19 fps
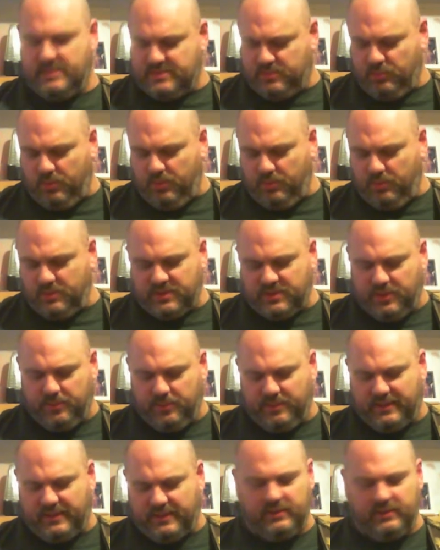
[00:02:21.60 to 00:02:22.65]
So what we'll do,
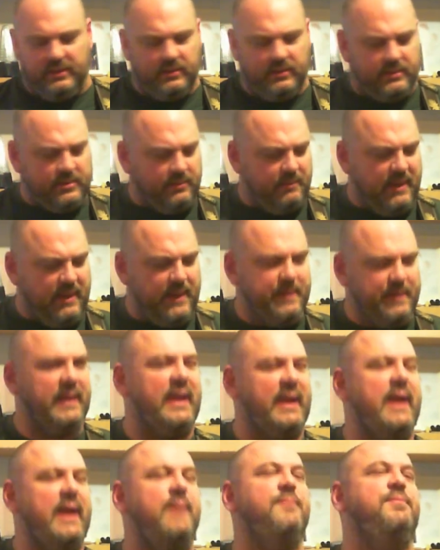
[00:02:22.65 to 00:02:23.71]
we're going to look at maybe a
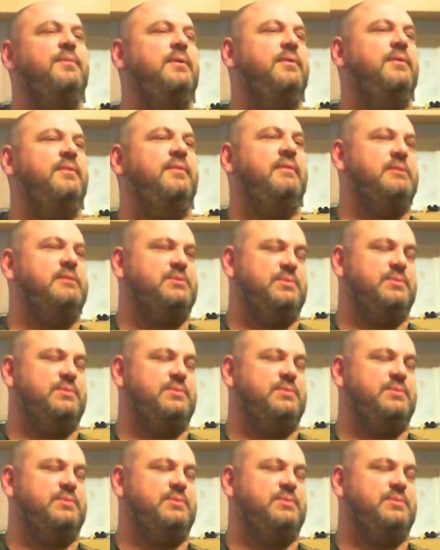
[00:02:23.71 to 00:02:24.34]
handful of Eric